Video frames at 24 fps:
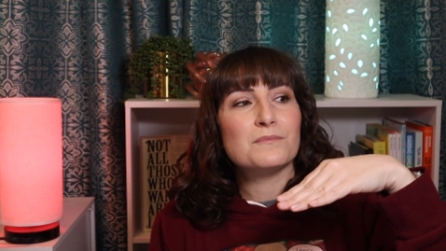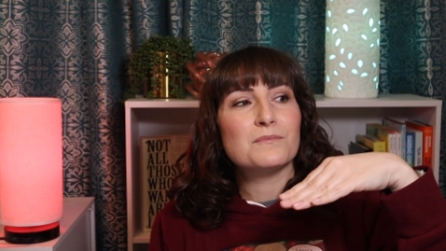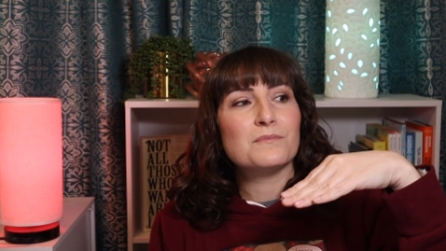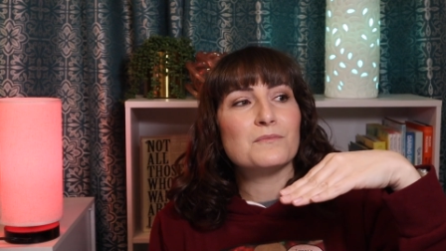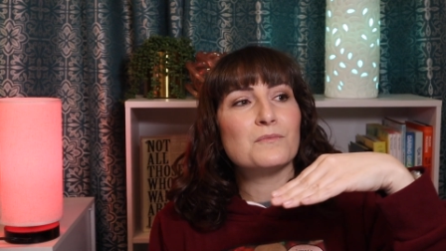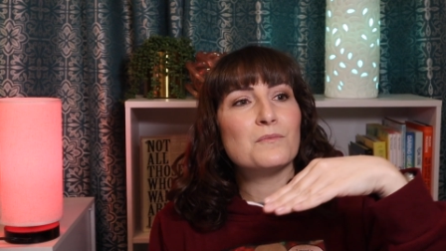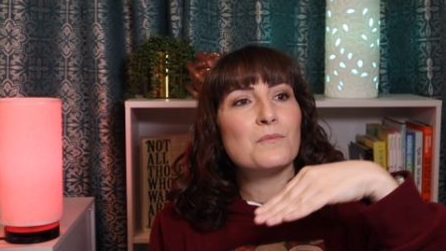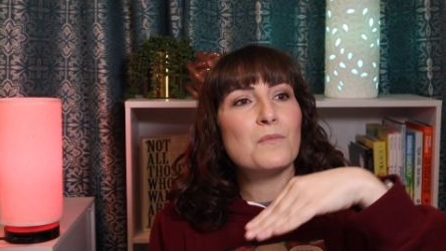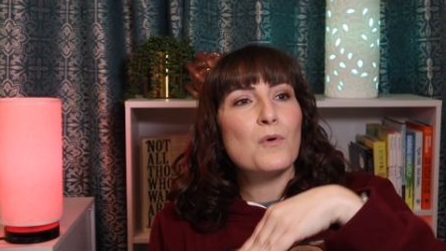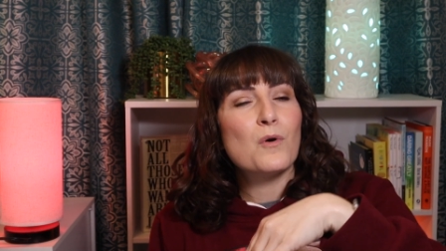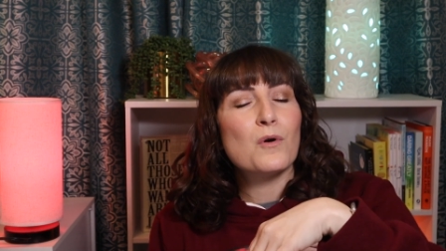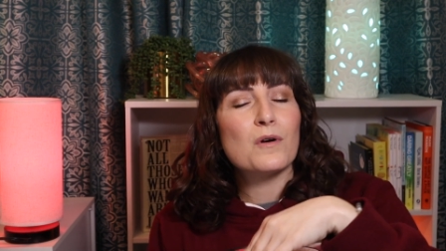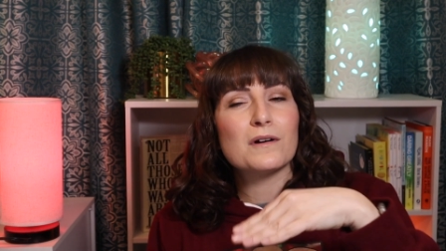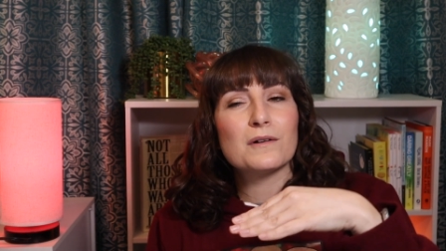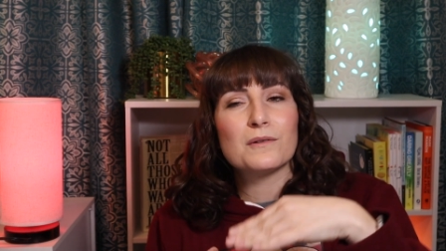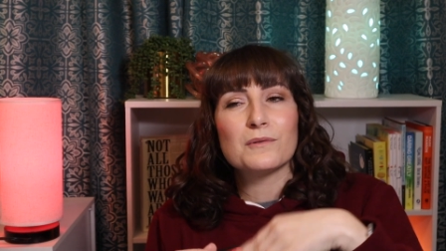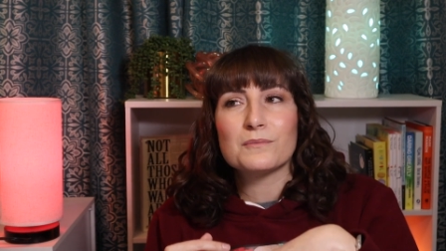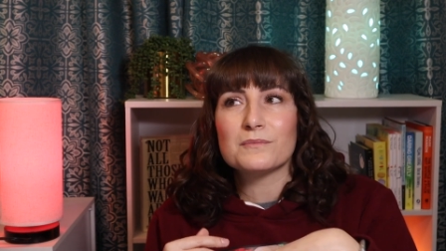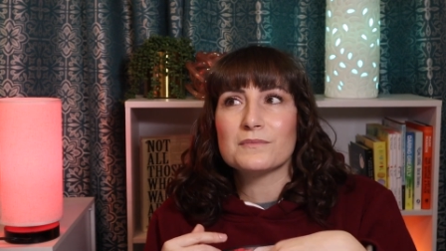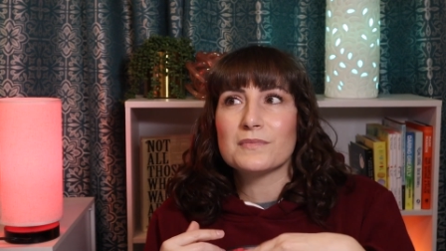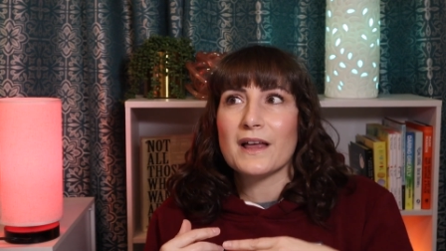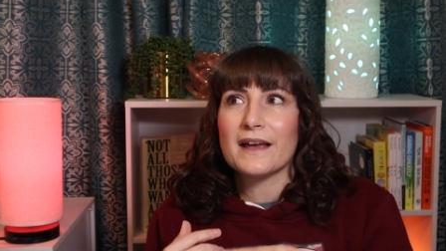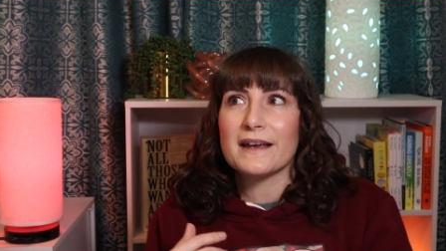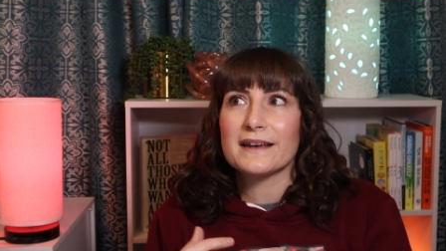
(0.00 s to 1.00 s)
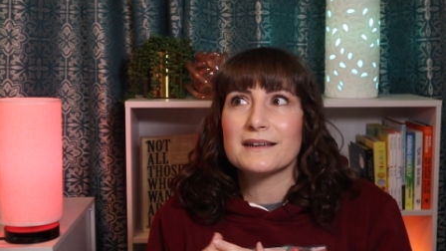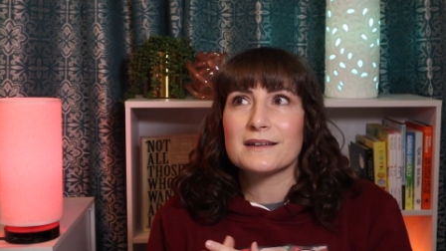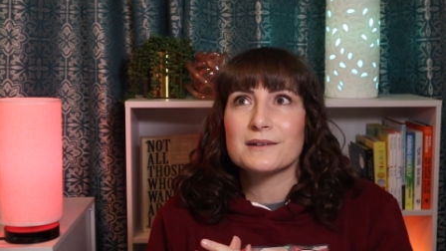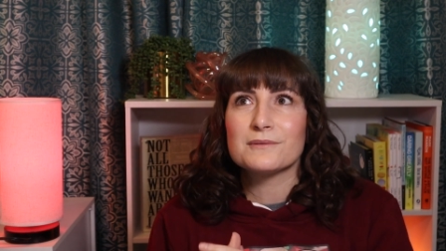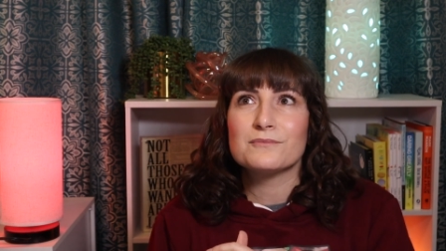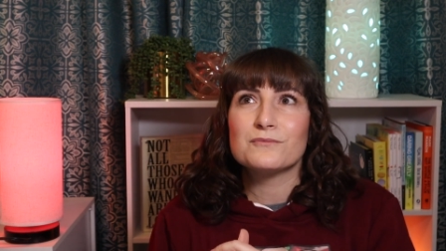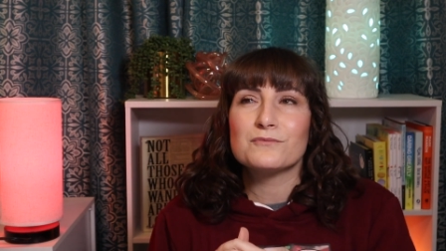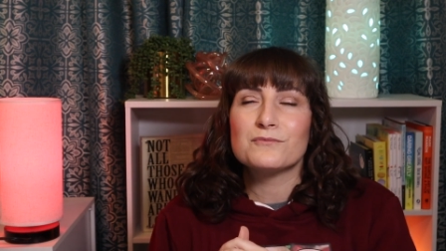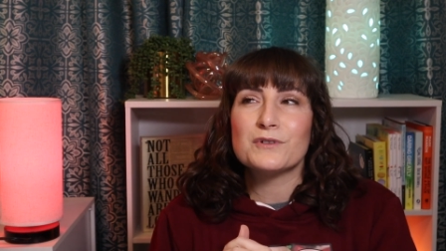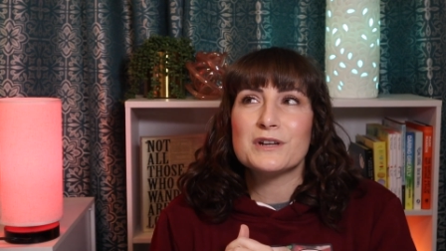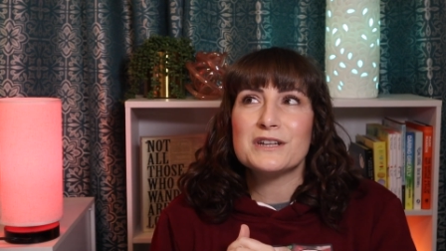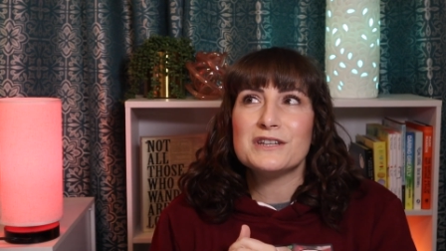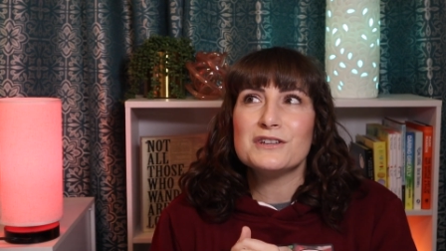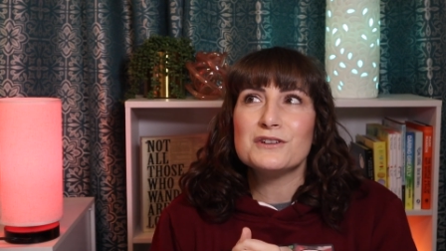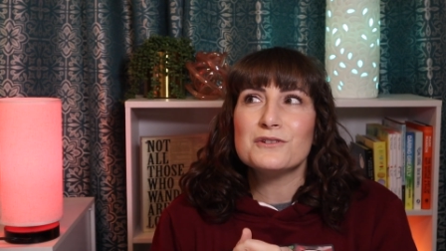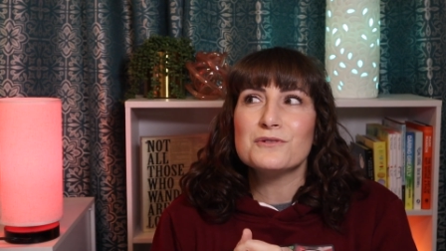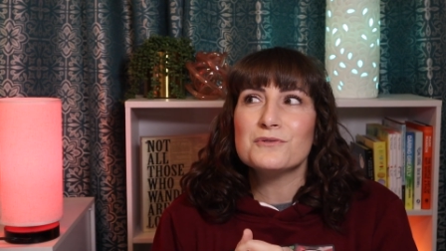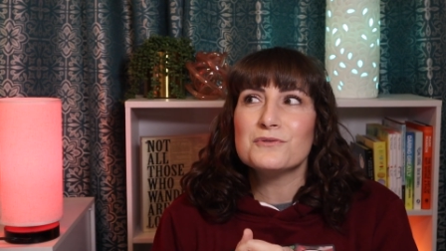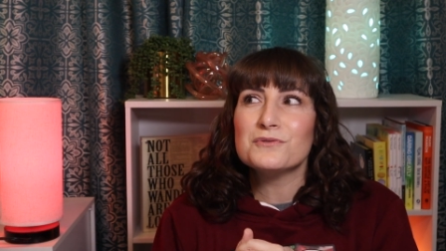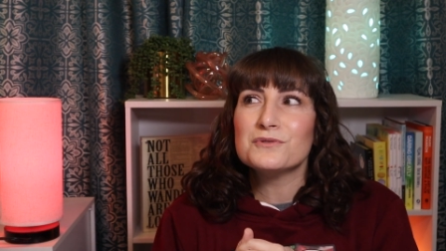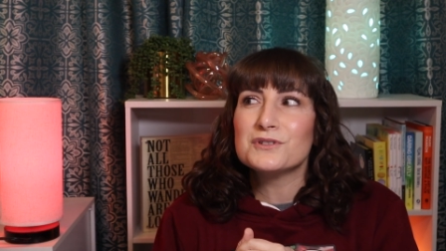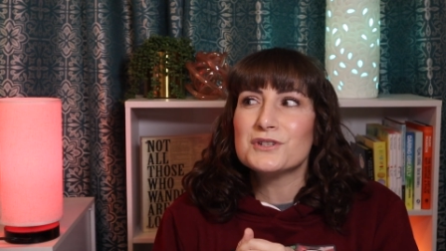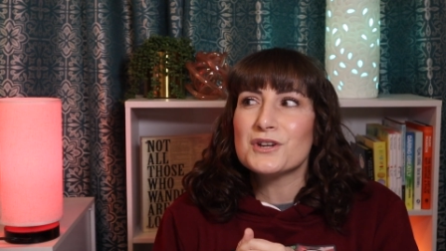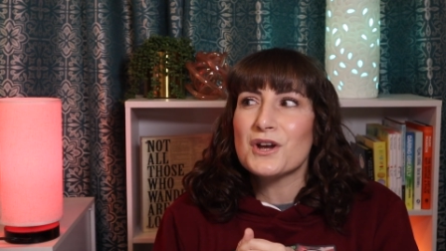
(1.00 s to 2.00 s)
more like when
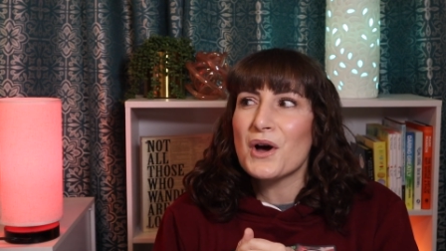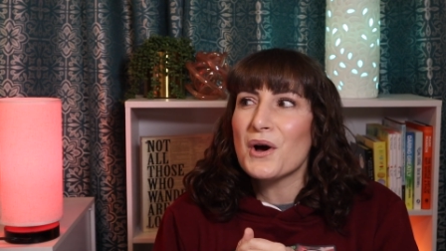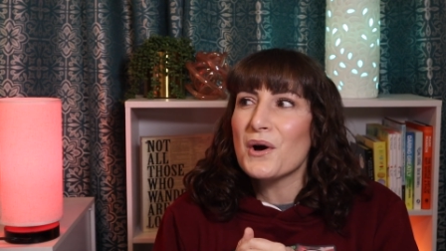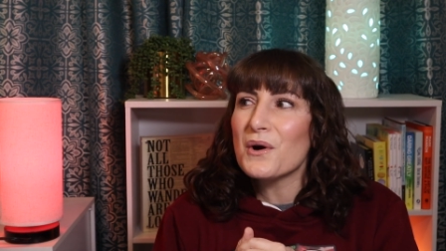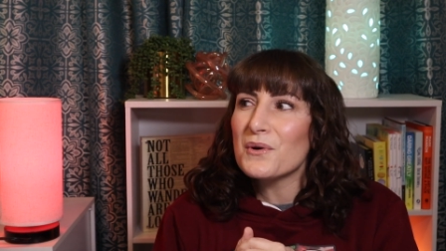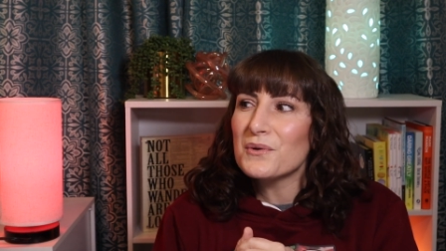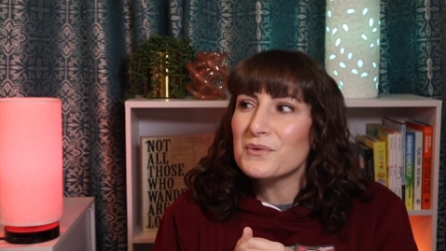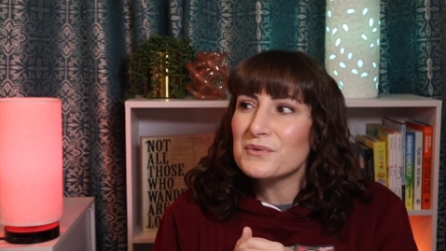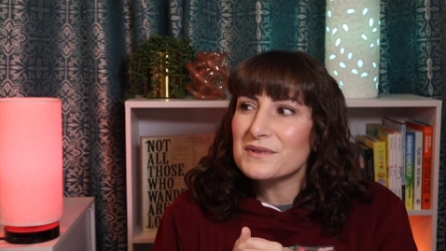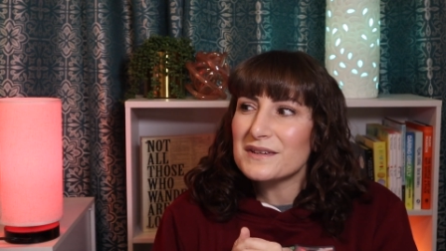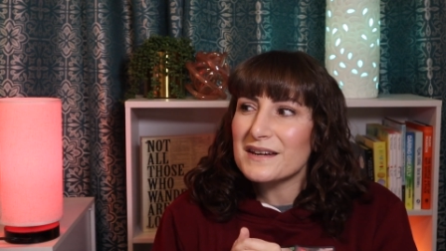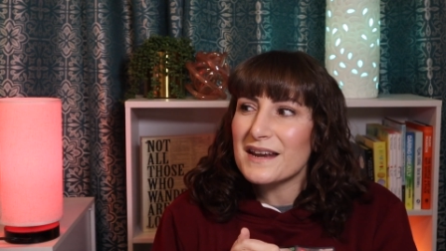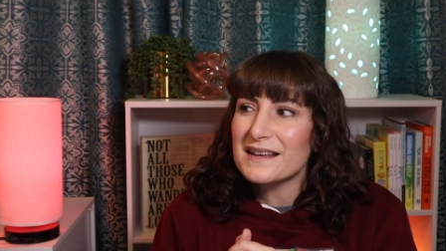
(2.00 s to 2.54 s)
you don't